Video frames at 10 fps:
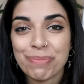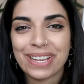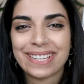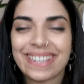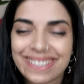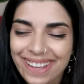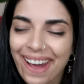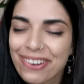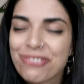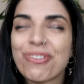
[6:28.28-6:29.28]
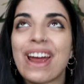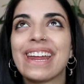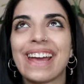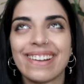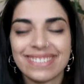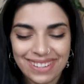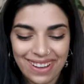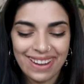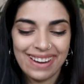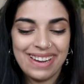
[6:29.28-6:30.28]
because it started raining
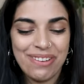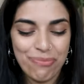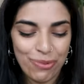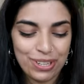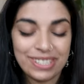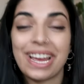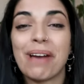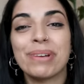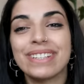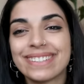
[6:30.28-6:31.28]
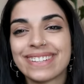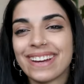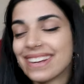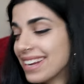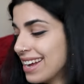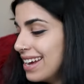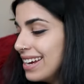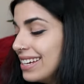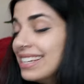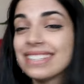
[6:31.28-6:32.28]
outside and he wanted to come in, so
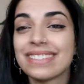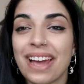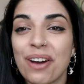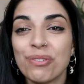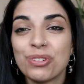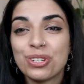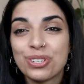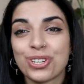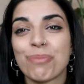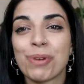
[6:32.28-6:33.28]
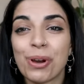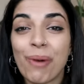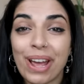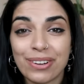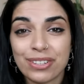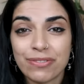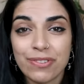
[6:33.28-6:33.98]
he's now chomping away on his